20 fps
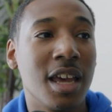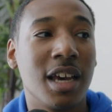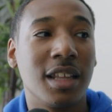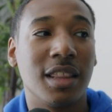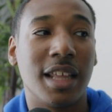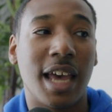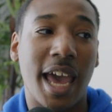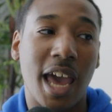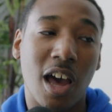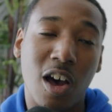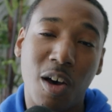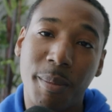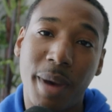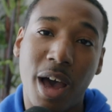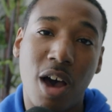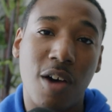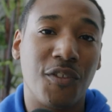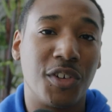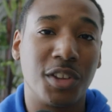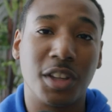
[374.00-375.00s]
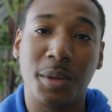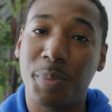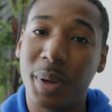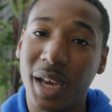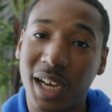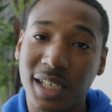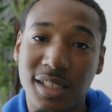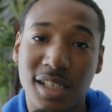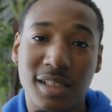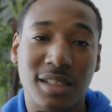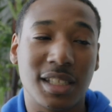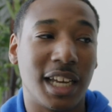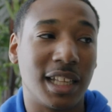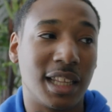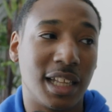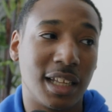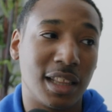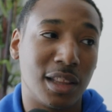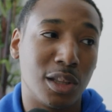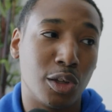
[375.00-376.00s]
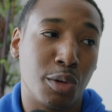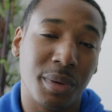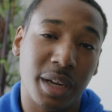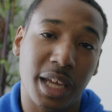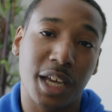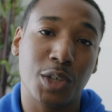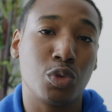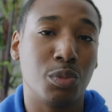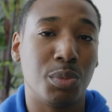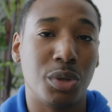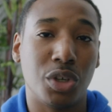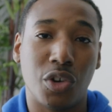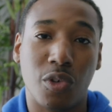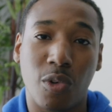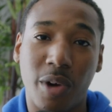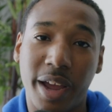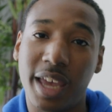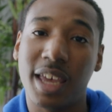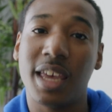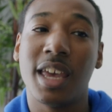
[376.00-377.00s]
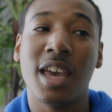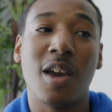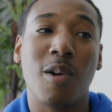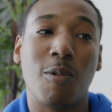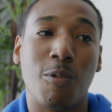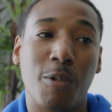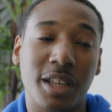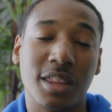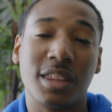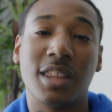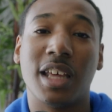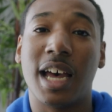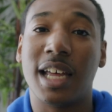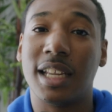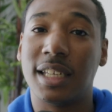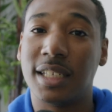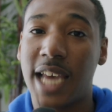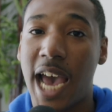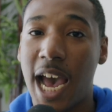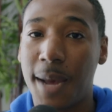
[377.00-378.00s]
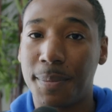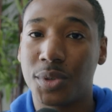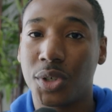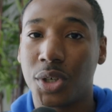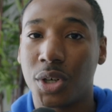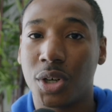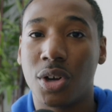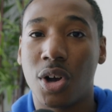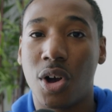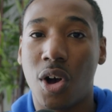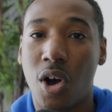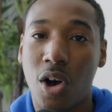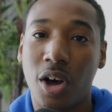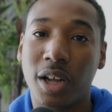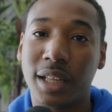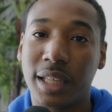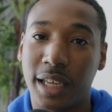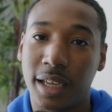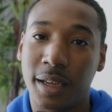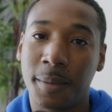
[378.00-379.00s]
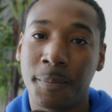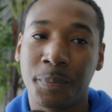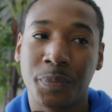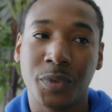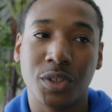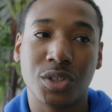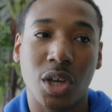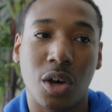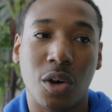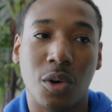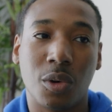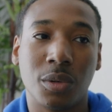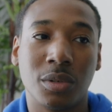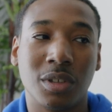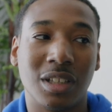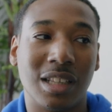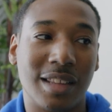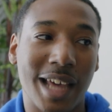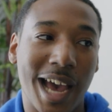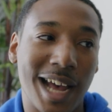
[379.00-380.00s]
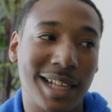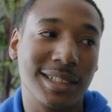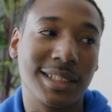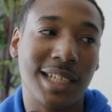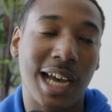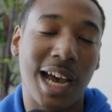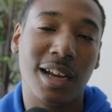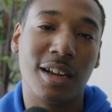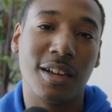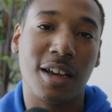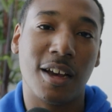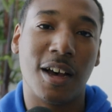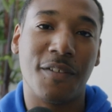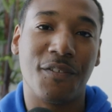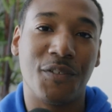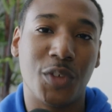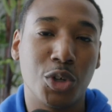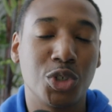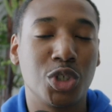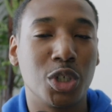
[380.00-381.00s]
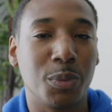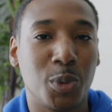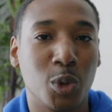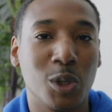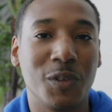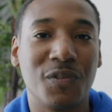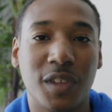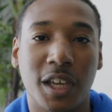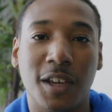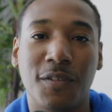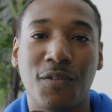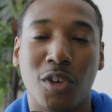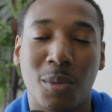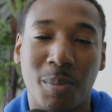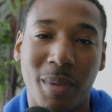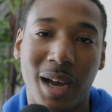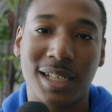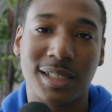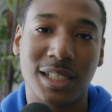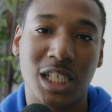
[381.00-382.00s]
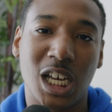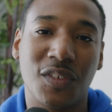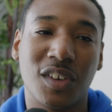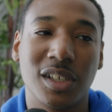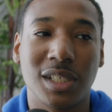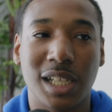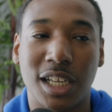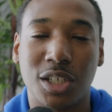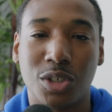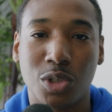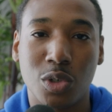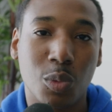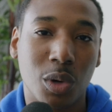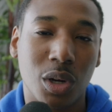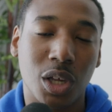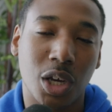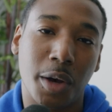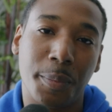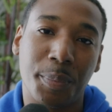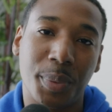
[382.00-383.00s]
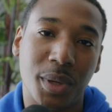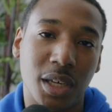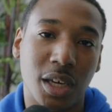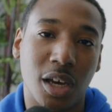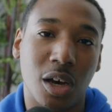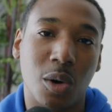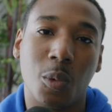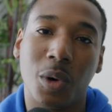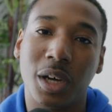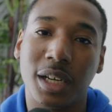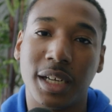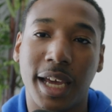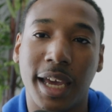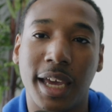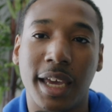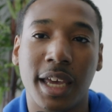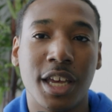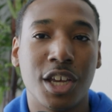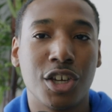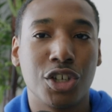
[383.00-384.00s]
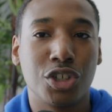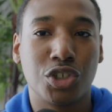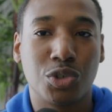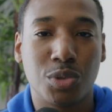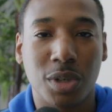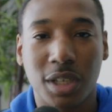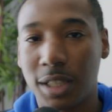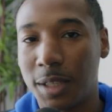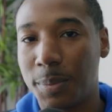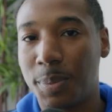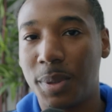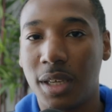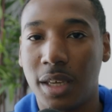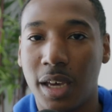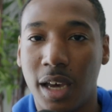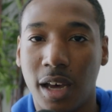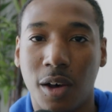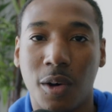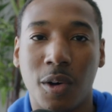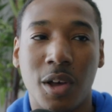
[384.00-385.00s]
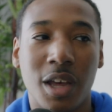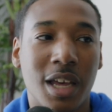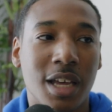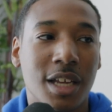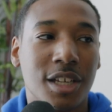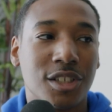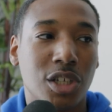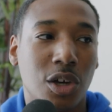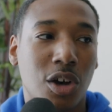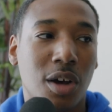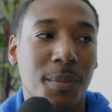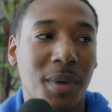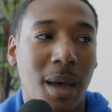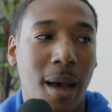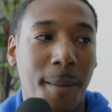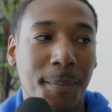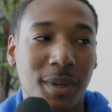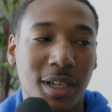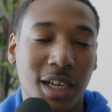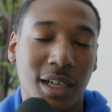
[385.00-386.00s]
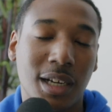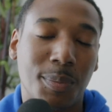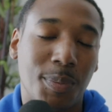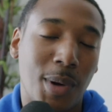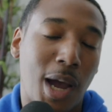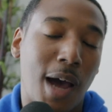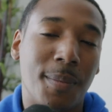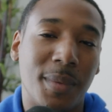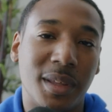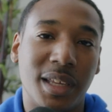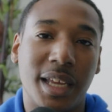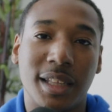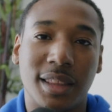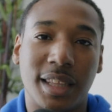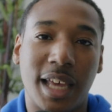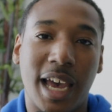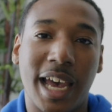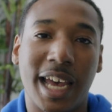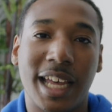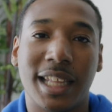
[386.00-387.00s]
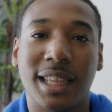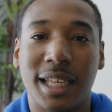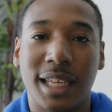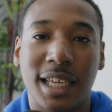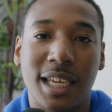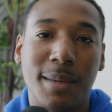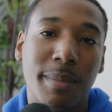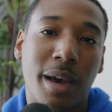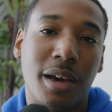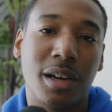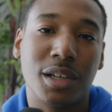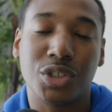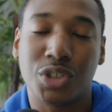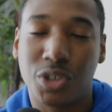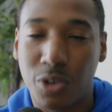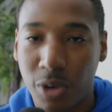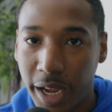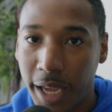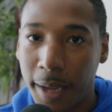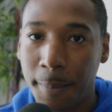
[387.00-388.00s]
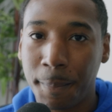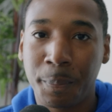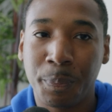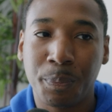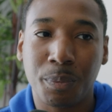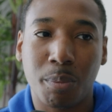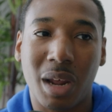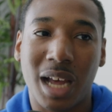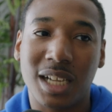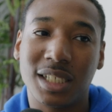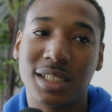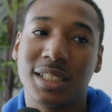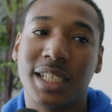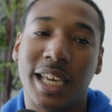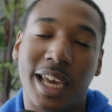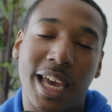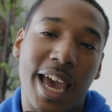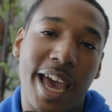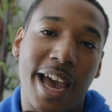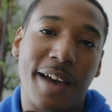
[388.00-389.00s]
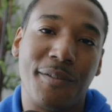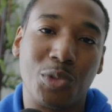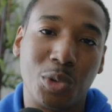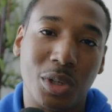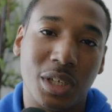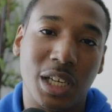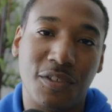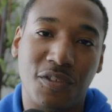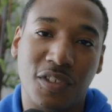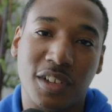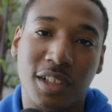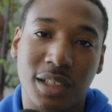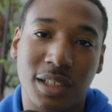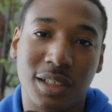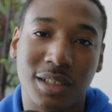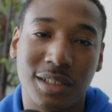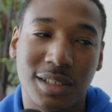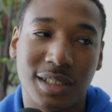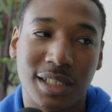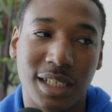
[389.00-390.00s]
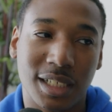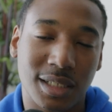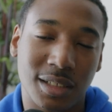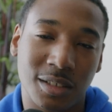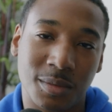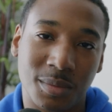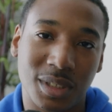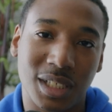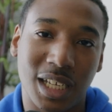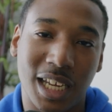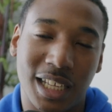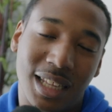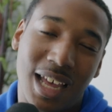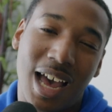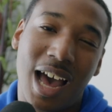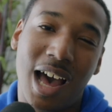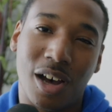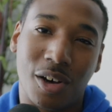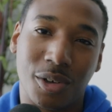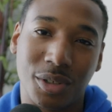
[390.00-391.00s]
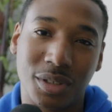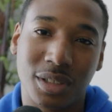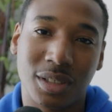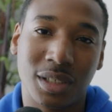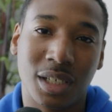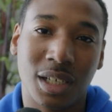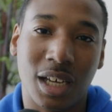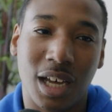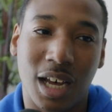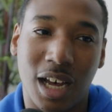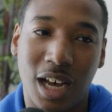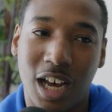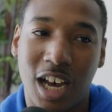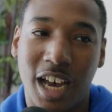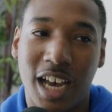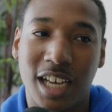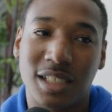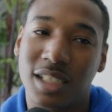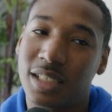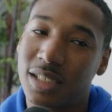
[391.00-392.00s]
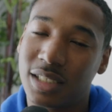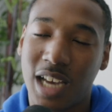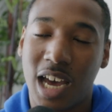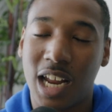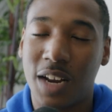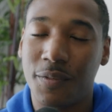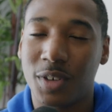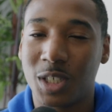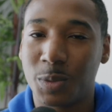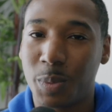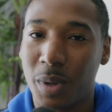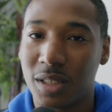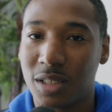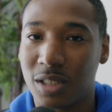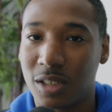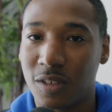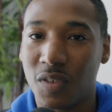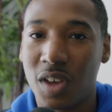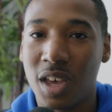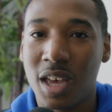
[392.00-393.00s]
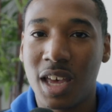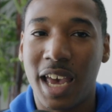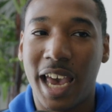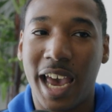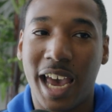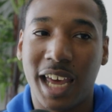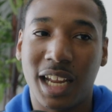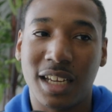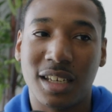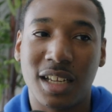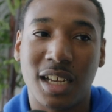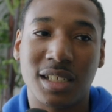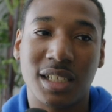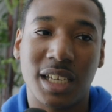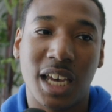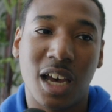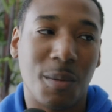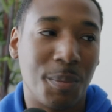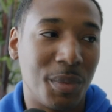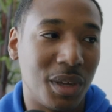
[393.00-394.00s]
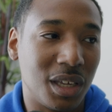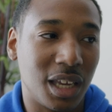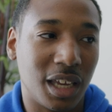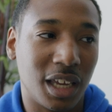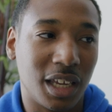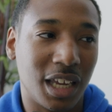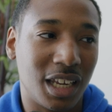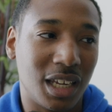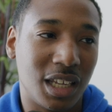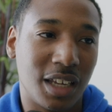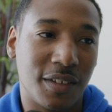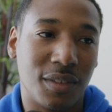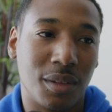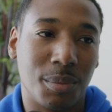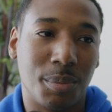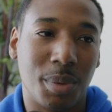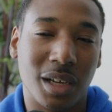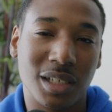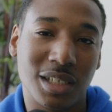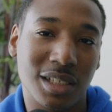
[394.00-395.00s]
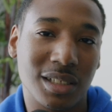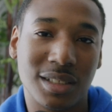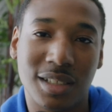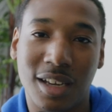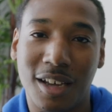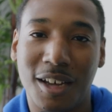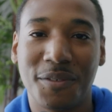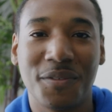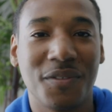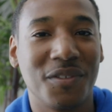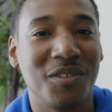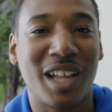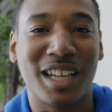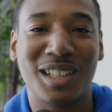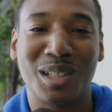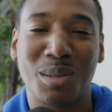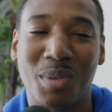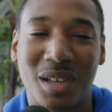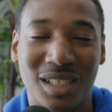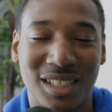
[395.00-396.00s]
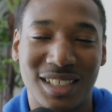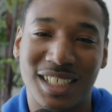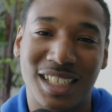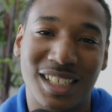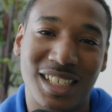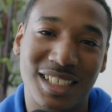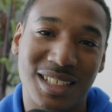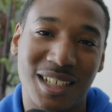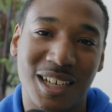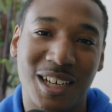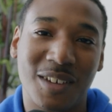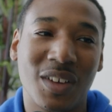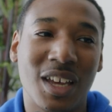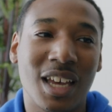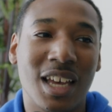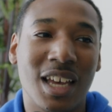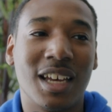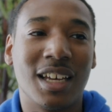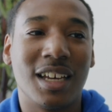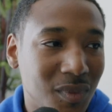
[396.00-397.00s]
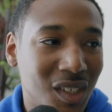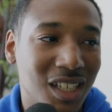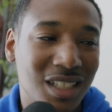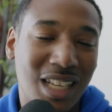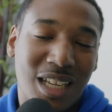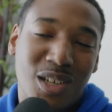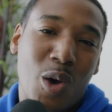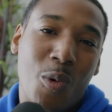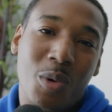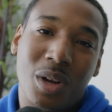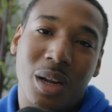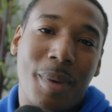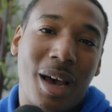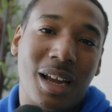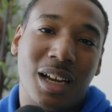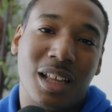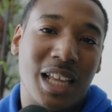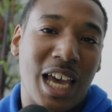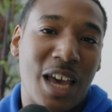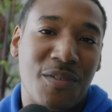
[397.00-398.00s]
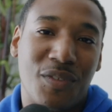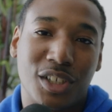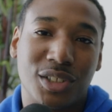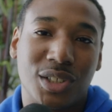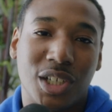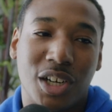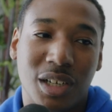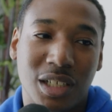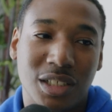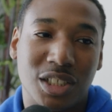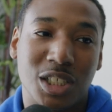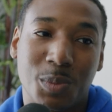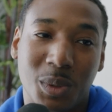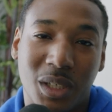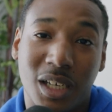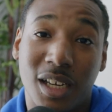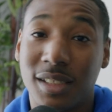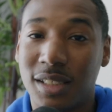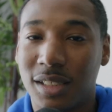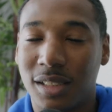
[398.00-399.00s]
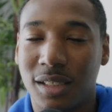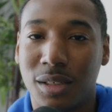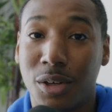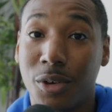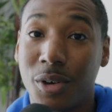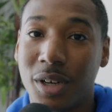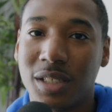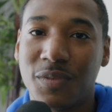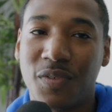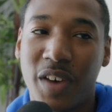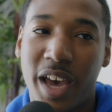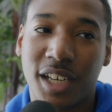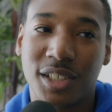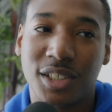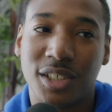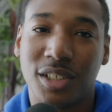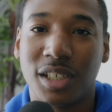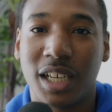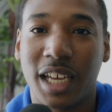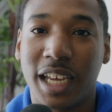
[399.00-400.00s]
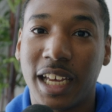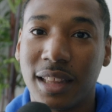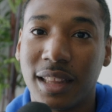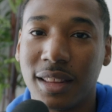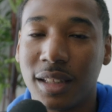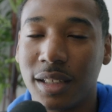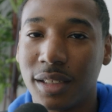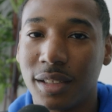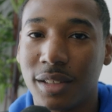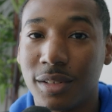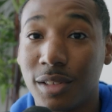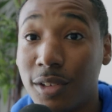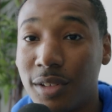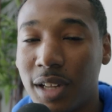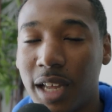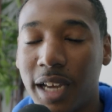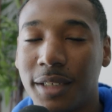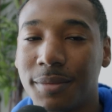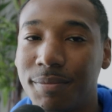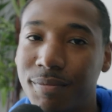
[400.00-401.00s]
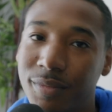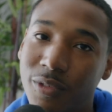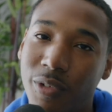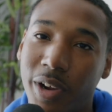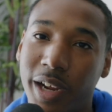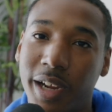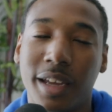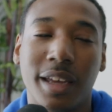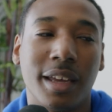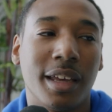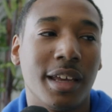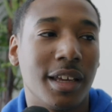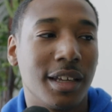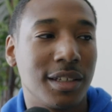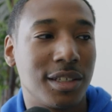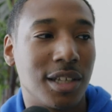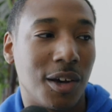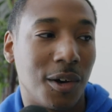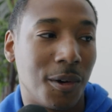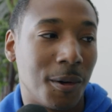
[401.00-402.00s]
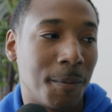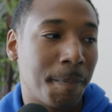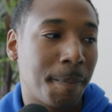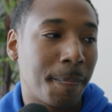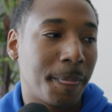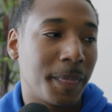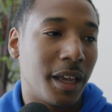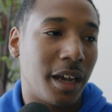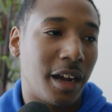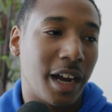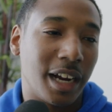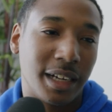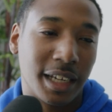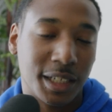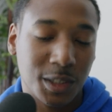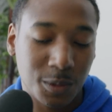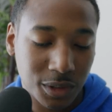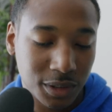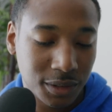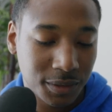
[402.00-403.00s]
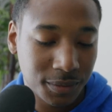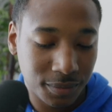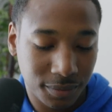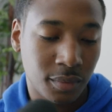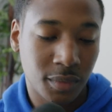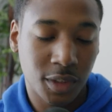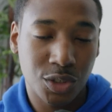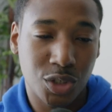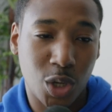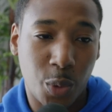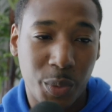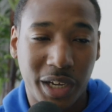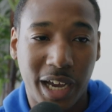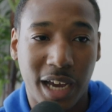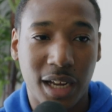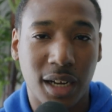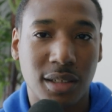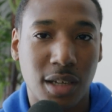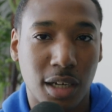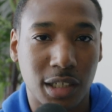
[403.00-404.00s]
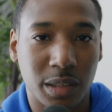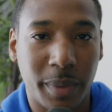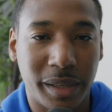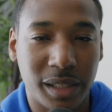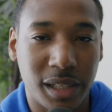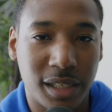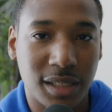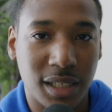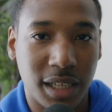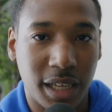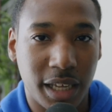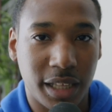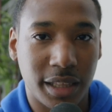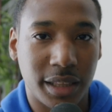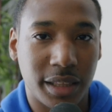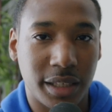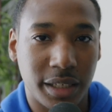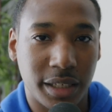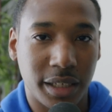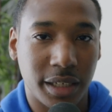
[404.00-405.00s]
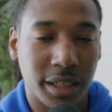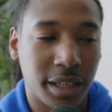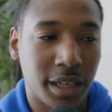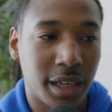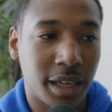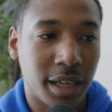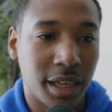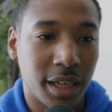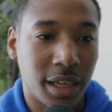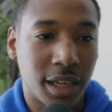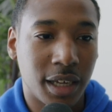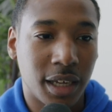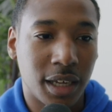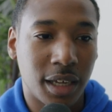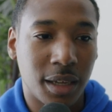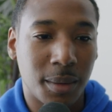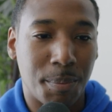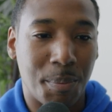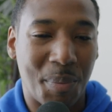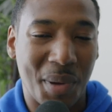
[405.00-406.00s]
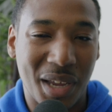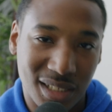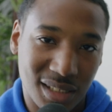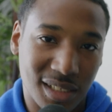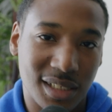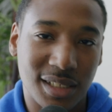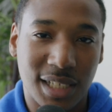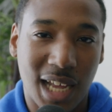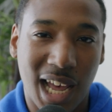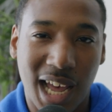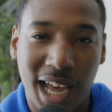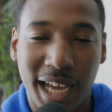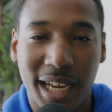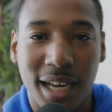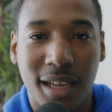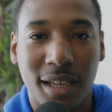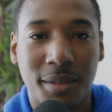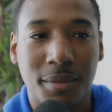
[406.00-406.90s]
The L mount for the Pixels and the Luminex would be great with the adapter on it. So that's kind of a future-proof thing for myself because I do want to go PL one day, strictly PL. So I'm going to probably get that. And the E-mount is great, but I just can't have 3 different systems in the house. It's just kind of expensive, and it doesn't help me get any of the budget stuff, like the budget Sony stuff, because I don't want to buy another FX30 just because of the noise factor in the low light, right? So, all right, next one. So we kind of talked about this in the business side.